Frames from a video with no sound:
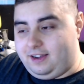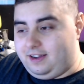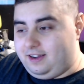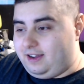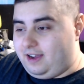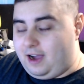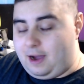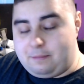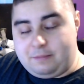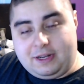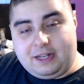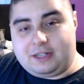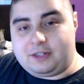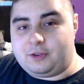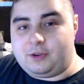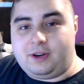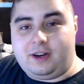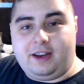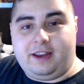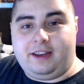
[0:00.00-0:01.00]
I'm not
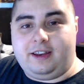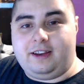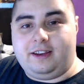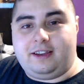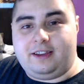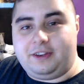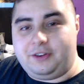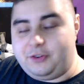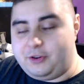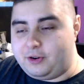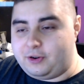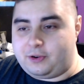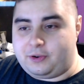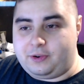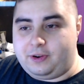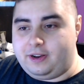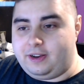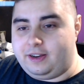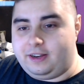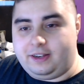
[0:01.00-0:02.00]
crying, you're
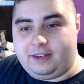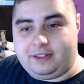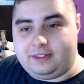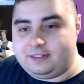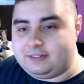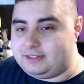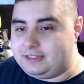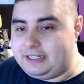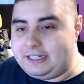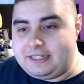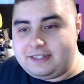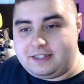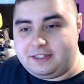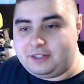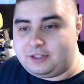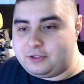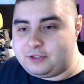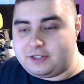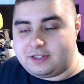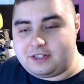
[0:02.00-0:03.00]
crying.
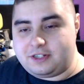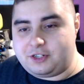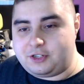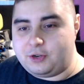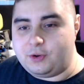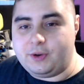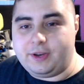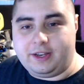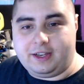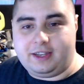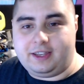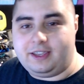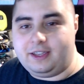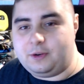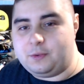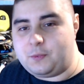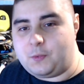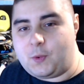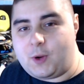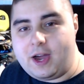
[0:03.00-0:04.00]
rezero just showing
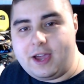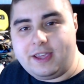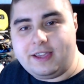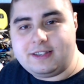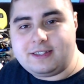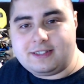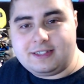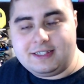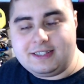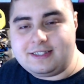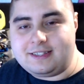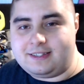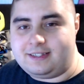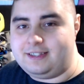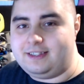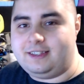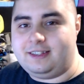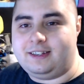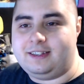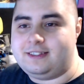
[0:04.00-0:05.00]
again why is this
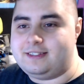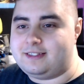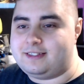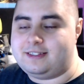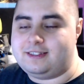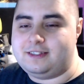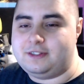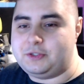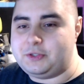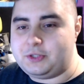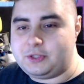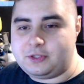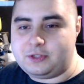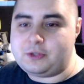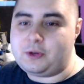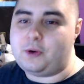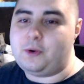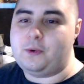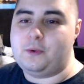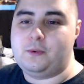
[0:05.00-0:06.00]
series
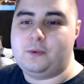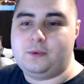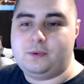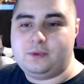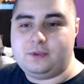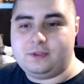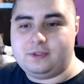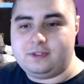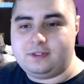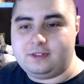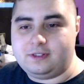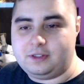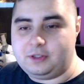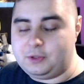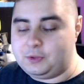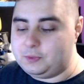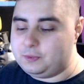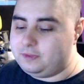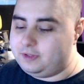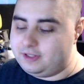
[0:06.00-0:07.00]
so
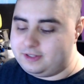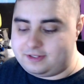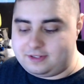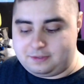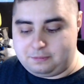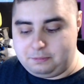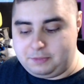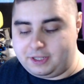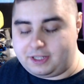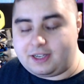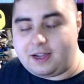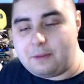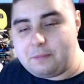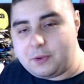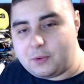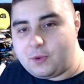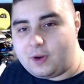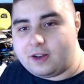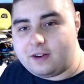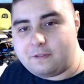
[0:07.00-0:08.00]
good. It's becoming
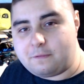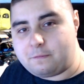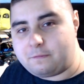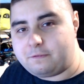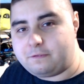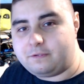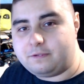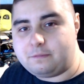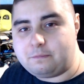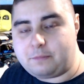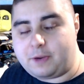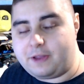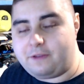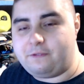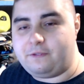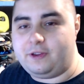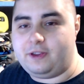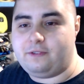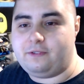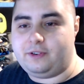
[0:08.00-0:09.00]
one of my
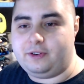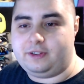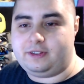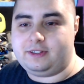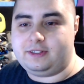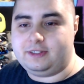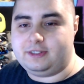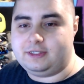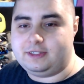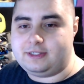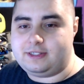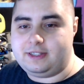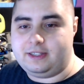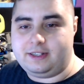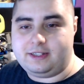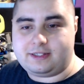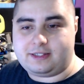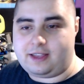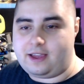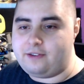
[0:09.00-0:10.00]
favorite
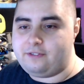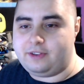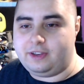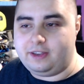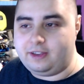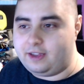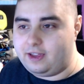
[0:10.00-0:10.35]
series, having